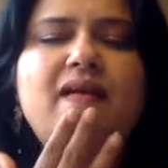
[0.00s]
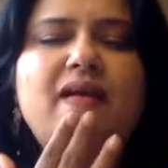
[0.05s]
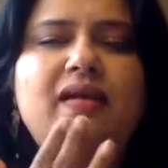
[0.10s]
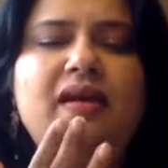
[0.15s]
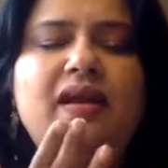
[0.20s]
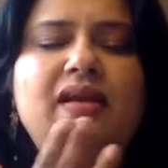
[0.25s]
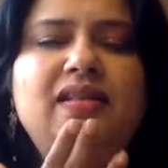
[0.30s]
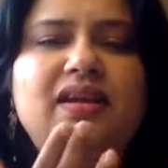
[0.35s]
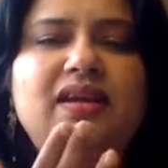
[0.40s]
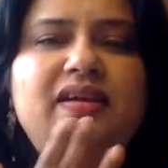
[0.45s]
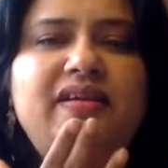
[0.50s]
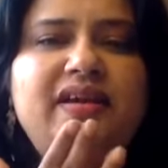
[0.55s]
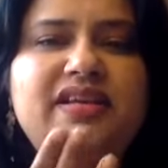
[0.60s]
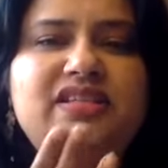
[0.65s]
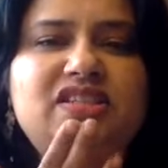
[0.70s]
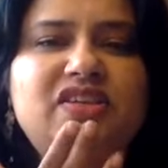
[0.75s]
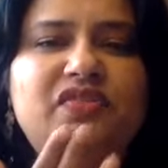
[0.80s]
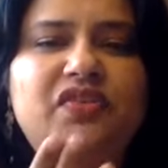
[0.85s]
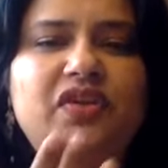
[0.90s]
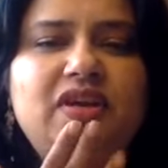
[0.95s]
In the
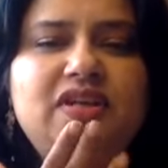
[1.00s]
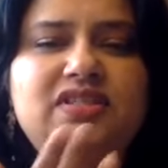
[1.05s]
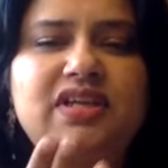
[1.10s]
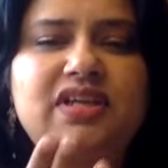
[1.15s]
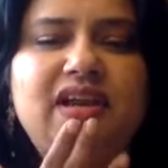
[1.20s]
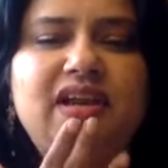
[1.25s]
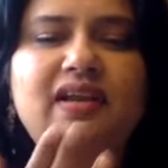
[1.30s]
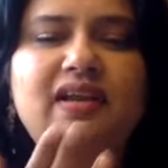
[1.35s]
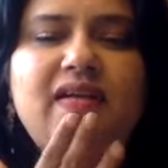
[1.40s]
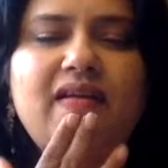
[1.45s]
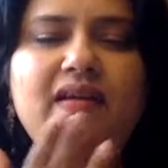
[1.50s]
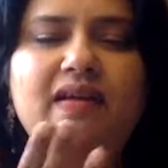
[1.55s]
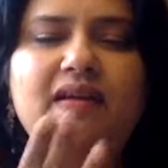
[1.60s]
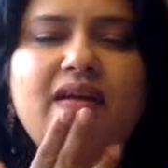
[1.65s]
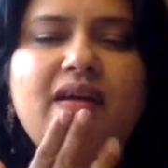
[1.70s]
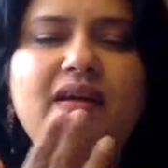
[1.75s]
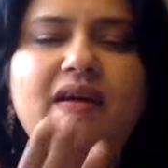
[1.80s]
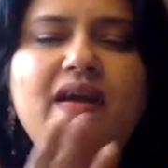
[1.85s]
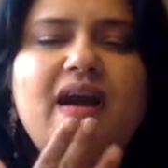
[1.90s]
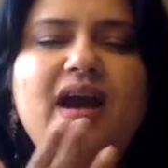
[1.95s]
crease of your chin,
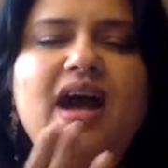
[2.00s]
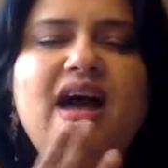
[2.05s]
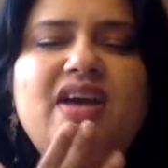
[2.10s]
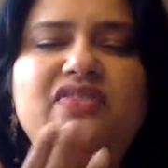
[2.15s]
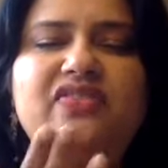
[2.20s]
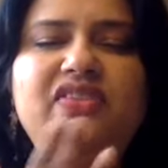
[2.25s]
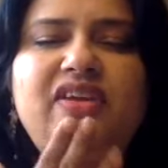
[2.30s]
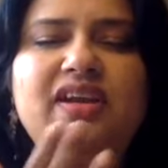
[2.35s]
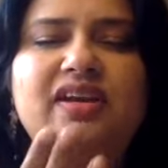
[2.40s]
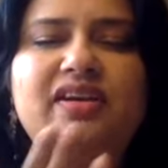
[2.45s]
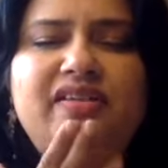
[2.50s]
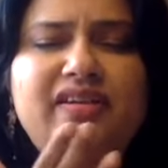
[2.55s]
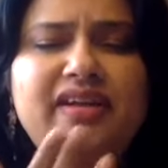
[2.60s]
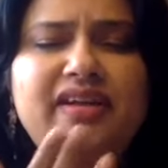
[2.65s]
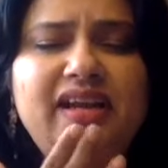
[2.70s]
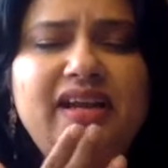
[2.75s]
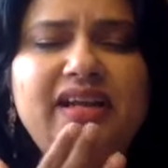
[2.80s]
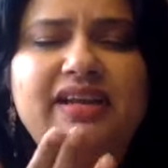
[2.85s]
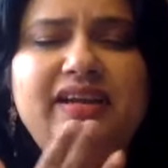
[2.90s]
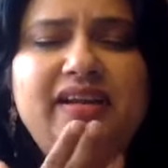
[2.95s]
I feel
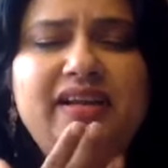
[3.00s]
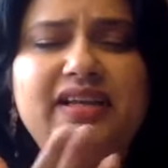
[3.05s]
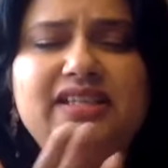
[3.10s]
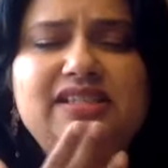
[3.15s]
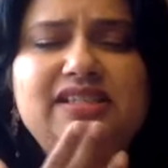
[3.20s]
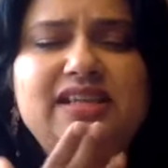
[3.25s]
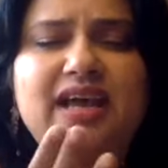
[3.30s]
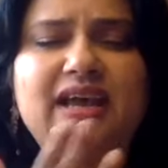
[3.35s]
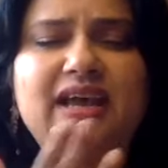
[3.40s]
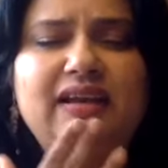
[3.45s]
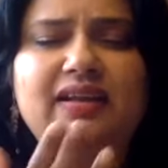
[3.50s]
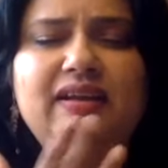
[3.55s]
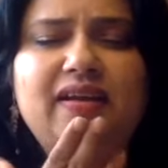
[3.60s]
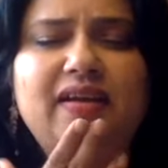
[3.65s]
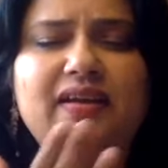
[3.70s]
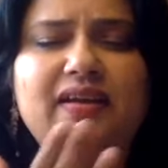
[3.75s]
really, really sad.